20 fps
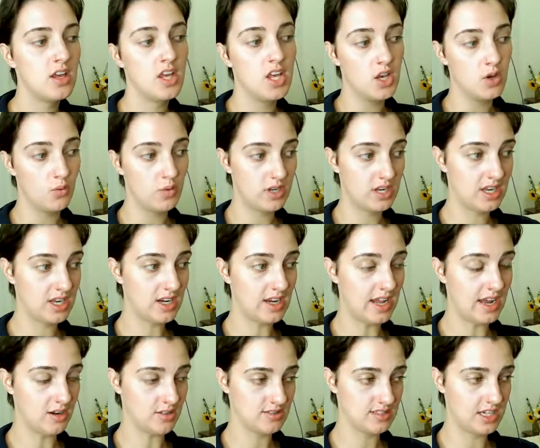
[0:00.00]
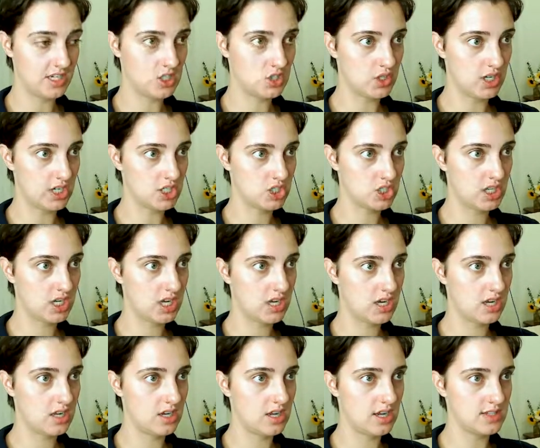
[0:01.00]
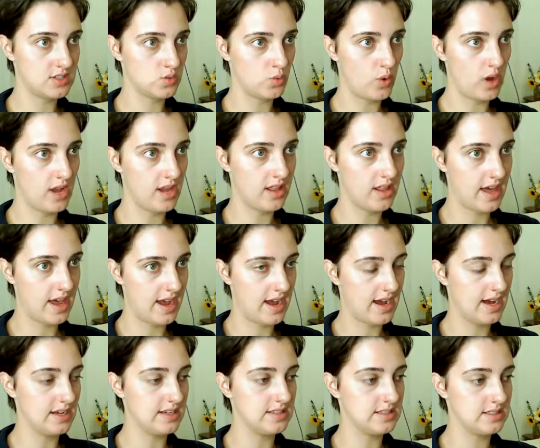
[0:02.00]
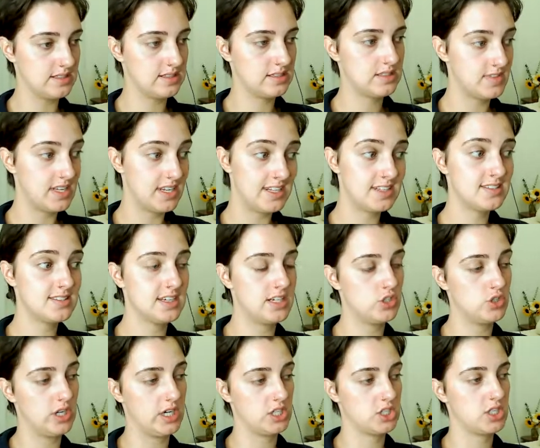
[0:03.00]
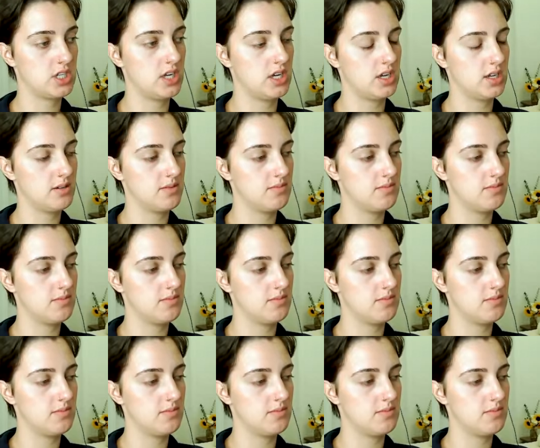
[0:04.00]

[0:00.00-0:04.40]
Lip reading: We need an outside trash can as well as an inside trash can.